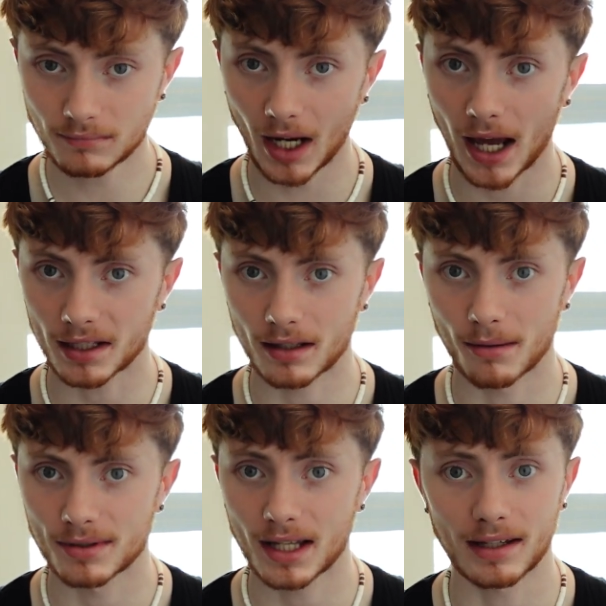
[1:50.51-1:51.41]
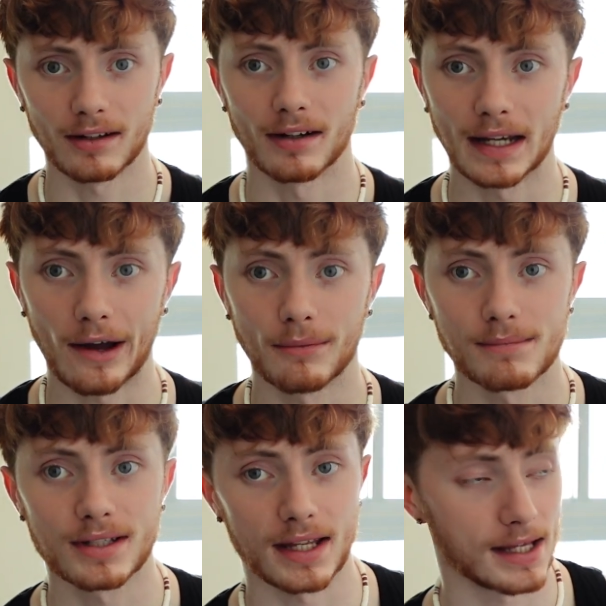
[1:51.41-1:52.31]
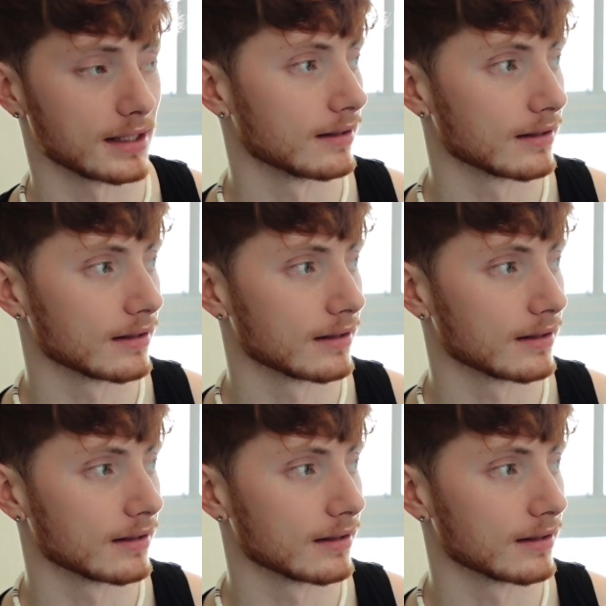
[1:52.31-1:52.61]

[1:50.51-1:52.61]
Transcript: I could come stay here, and now I'm staying